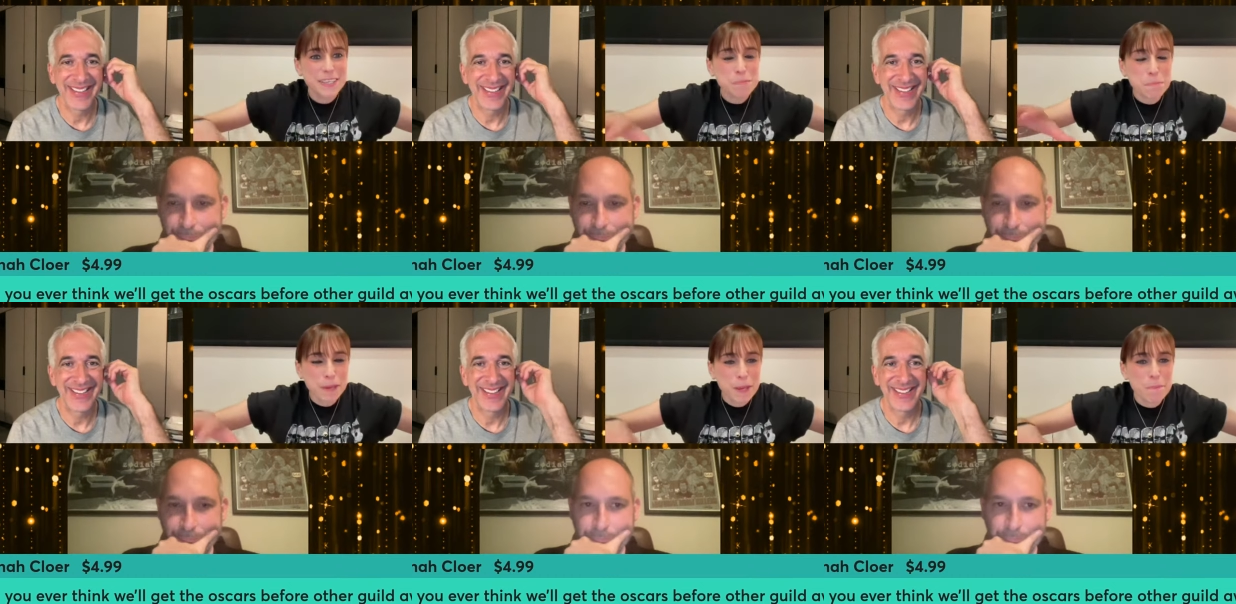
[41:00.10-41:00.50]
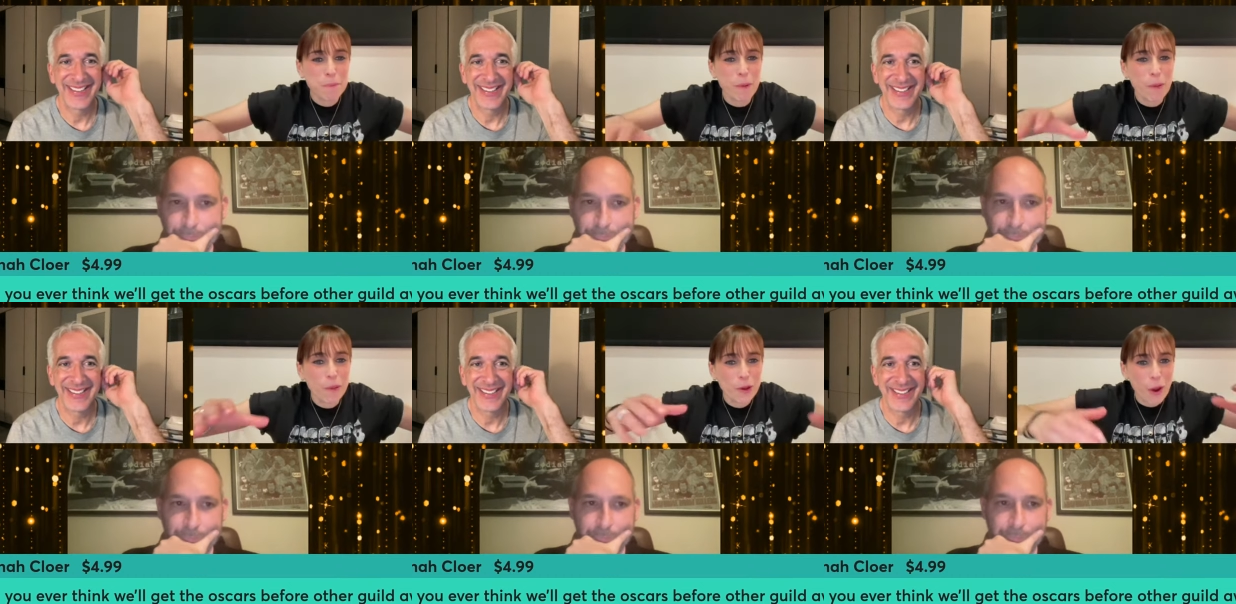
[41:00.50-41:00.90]

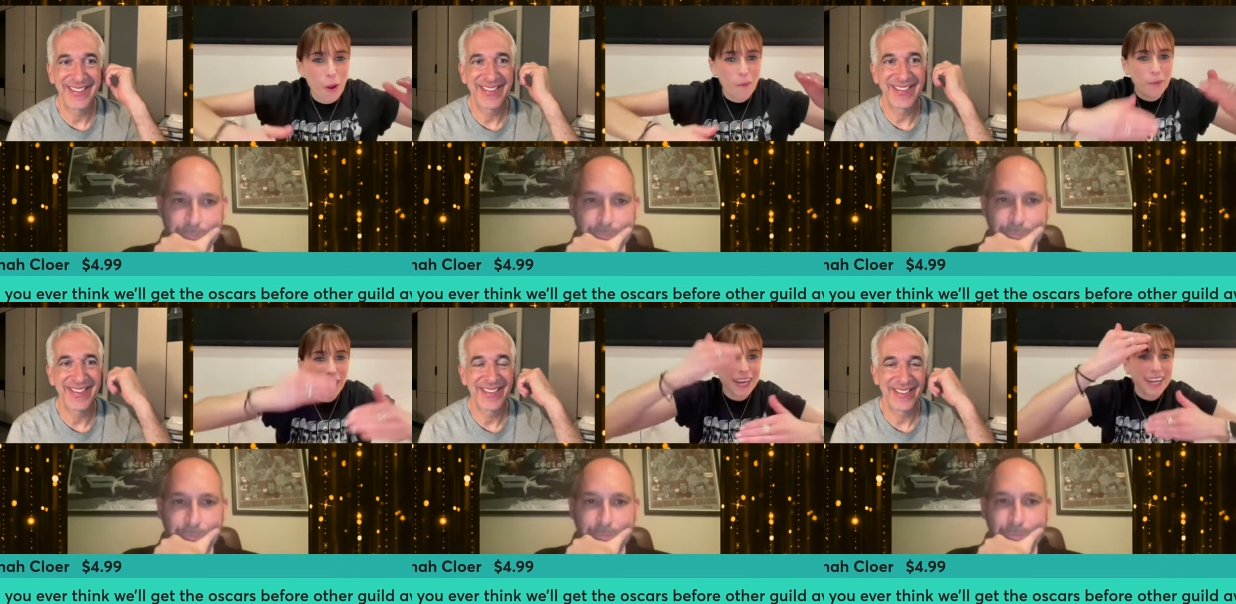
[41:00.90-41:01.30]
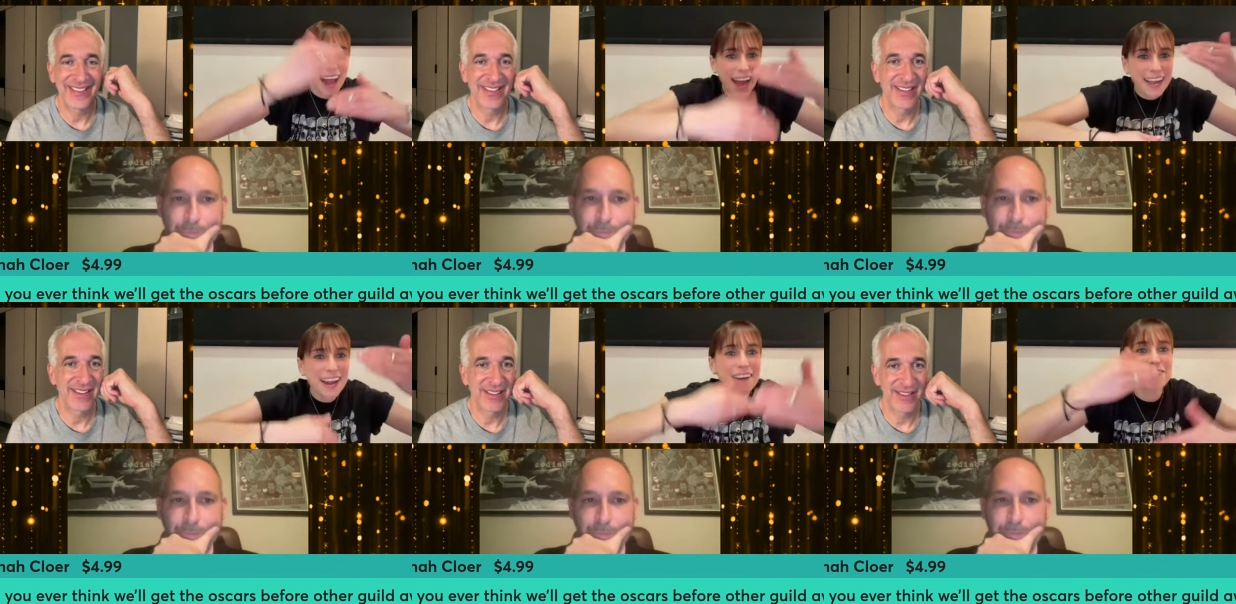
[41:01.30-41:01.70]
Speaker 1: people go like
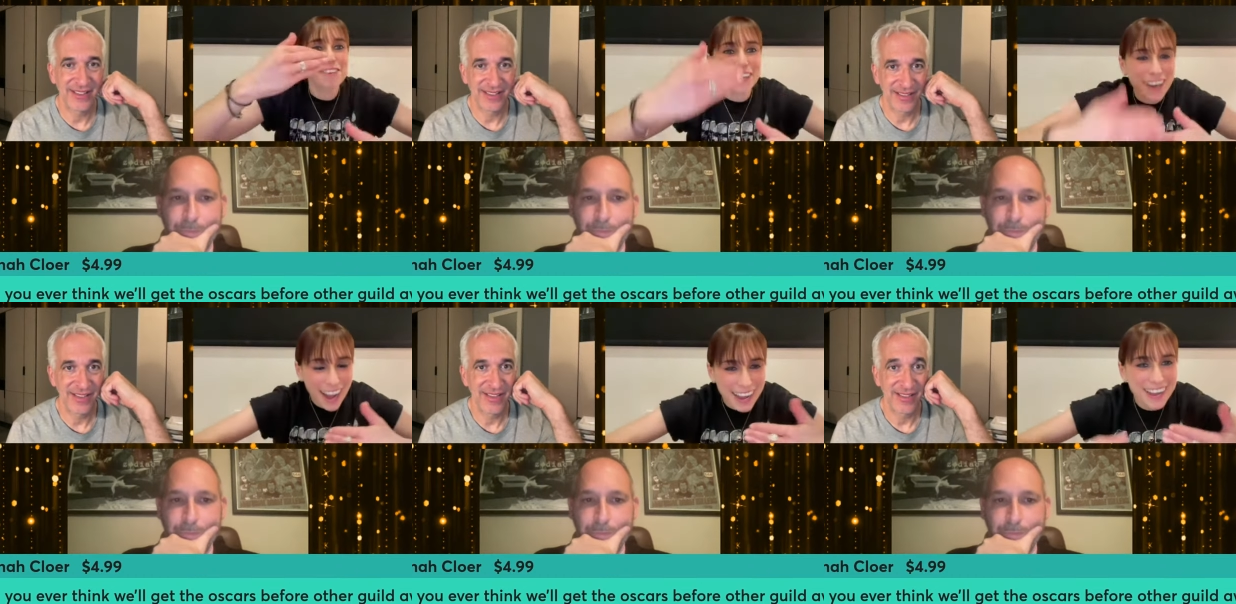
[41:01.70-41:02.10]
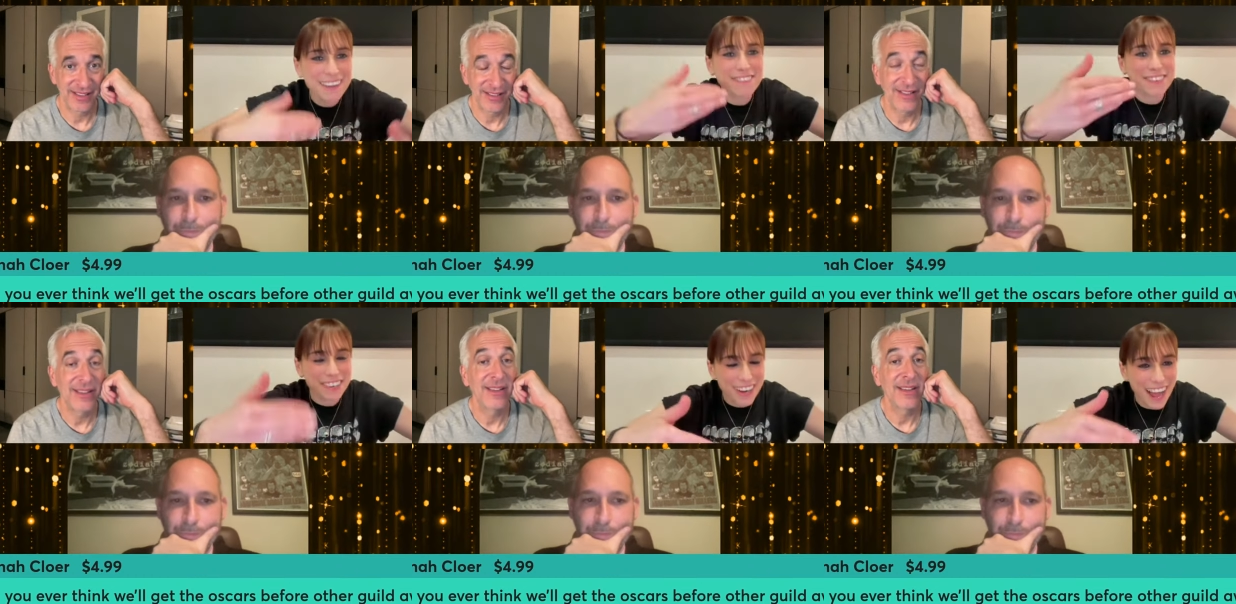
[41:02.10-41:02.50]
night after night
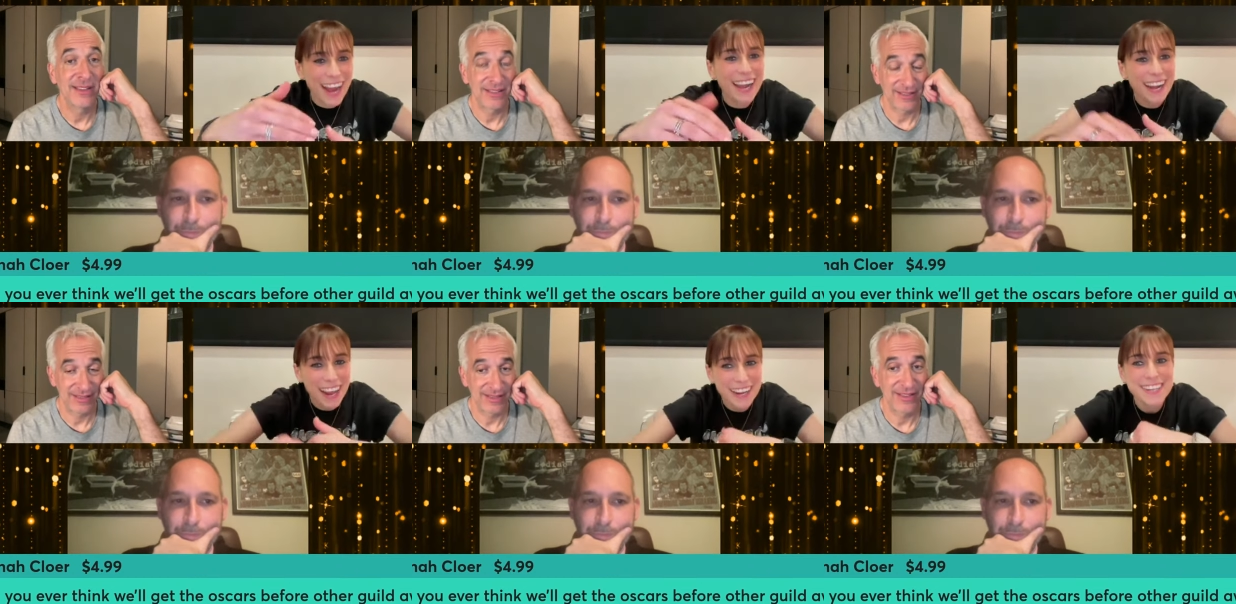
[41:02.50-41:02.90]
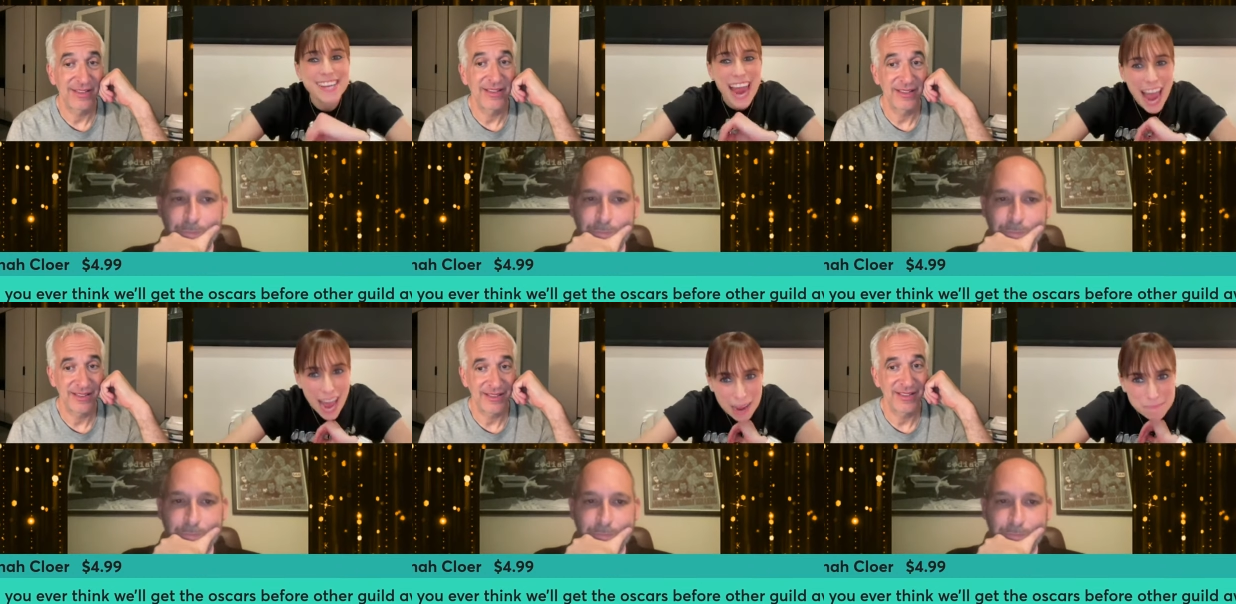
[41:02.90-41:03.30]
after night, and it's
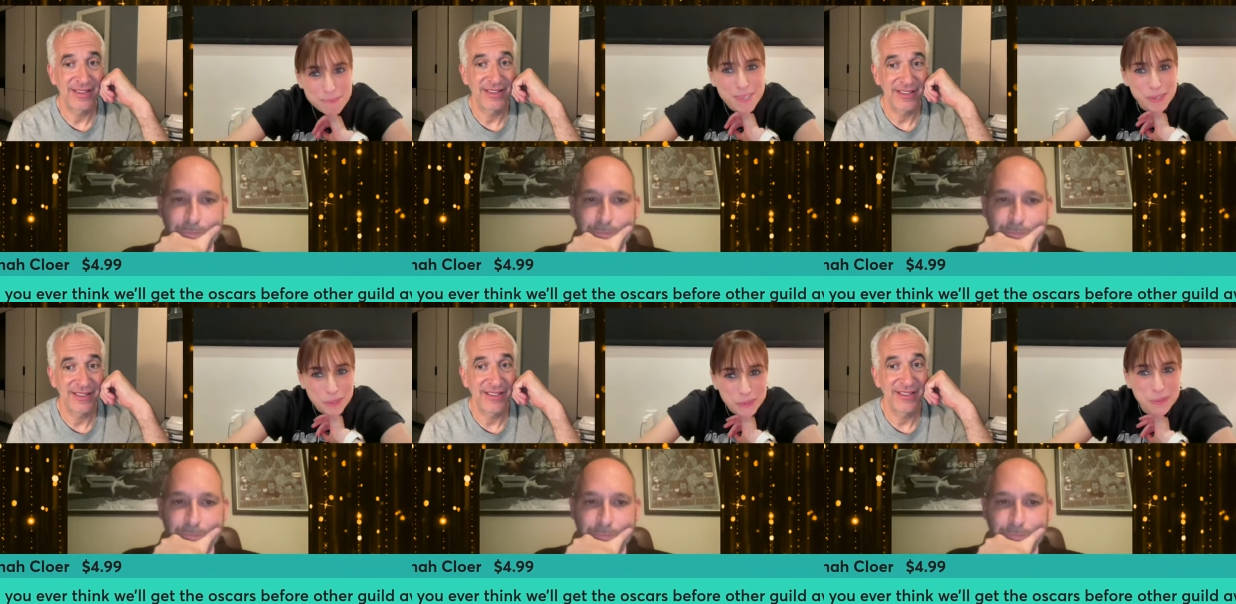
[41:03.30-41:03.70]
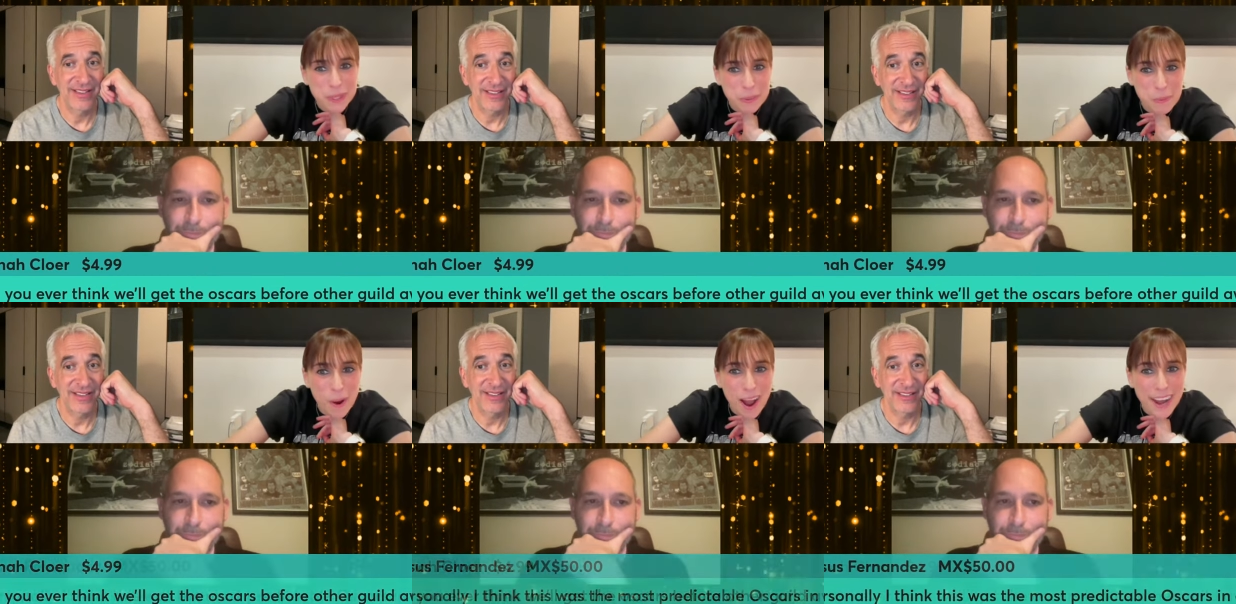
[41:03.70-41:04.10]
absolutely
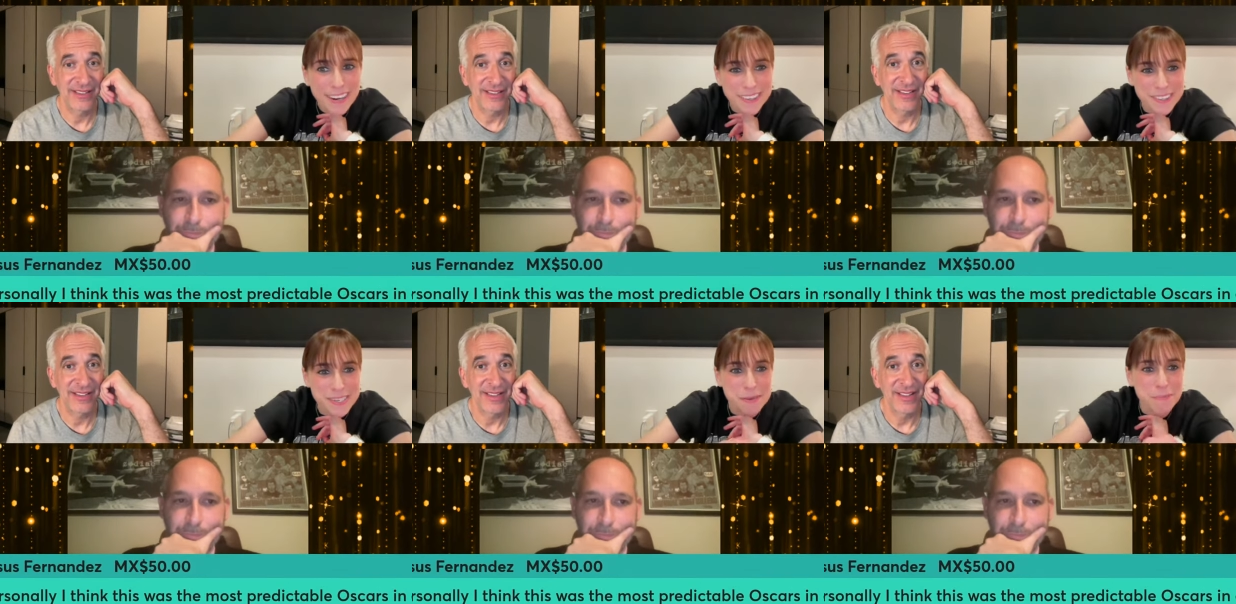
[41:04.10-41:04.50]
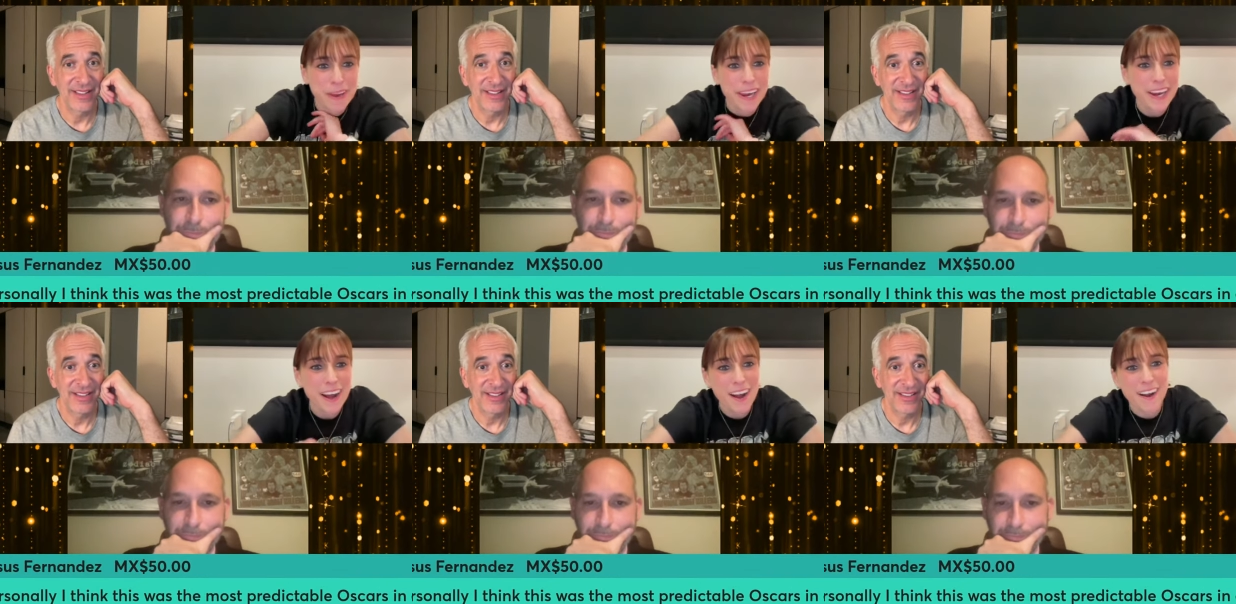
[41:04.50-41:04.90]
wild to
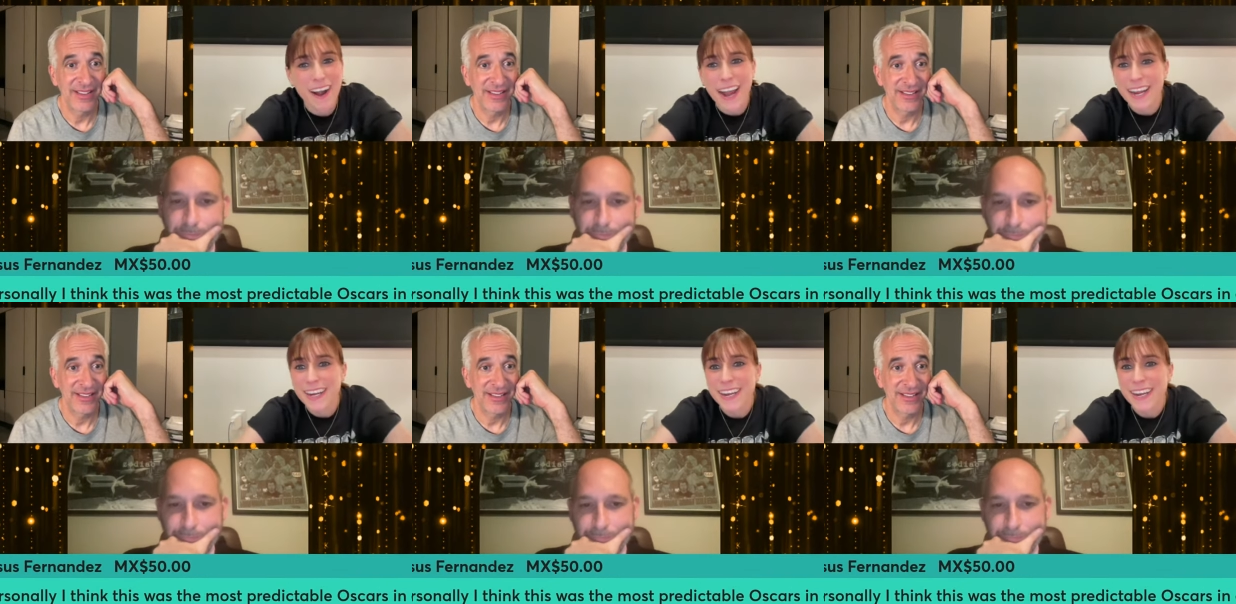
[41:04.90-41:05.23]
me. All right,